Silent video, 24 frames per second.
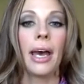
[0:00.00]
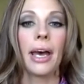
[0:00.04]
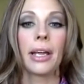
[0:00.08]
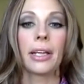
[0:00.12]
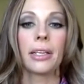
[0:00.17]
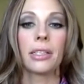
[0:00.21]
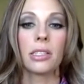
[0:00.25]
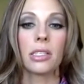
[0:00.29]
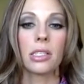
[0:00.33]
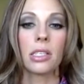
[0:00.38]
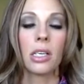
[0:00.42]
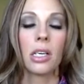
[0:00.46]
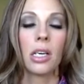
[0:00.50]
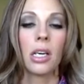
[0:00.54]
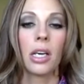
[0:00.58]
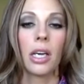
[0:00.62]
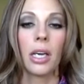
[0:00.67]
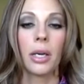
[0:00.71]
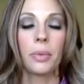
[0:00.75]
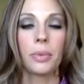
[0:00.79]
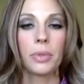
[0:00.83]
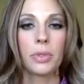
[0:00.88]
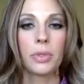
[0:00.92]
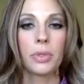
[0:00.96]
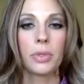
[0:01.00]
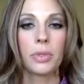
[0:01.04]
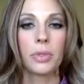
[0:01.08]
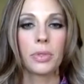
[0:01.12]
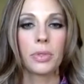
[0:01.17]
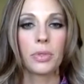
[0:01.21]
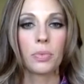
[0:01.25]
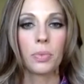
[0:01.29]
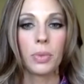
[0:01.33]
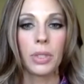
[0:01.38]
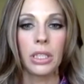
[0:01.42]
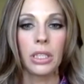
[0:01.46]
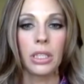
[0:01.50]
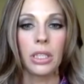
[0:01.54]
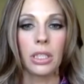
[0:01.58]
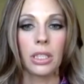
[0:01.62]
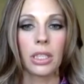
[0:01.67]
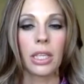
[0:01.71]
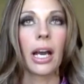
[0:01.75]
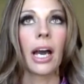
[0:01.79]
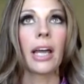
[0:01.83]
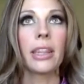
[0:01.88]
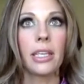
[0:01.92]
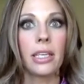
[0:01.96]
And it was really
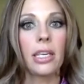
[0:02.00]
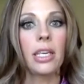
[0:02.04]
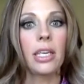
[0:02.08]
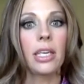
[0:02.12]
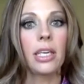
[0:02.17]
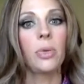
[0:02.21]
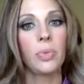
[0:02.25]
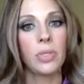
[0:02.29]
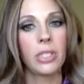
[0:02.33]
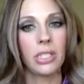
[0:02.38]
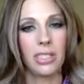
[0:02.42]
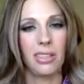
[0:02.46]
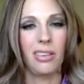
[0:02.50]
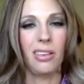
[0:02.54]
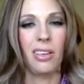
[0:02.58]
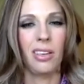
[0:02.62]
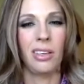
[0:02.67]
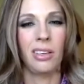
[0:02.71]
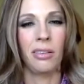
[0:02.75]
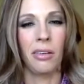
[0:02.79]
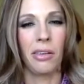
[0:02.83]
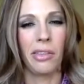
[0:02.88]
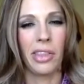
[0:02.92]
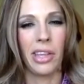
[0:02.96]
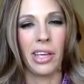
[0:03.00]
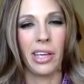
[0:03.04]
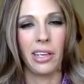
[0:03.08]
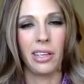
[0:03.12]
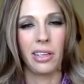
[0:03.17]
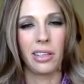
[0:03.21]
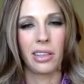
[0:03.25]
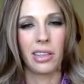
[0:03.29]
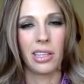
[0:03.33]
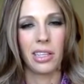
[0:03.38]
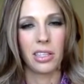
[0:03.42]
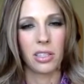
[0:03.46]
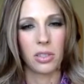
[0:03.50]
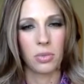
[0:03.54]
like I think he was seeing that right.